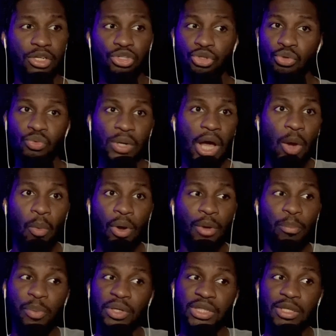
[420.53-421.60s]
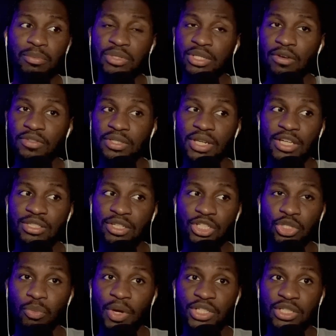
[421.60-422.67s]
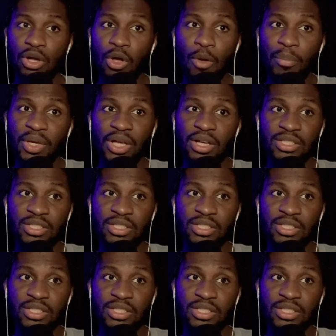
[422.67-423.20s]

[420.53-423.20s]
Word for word: Men do not want to put themselves in that situation,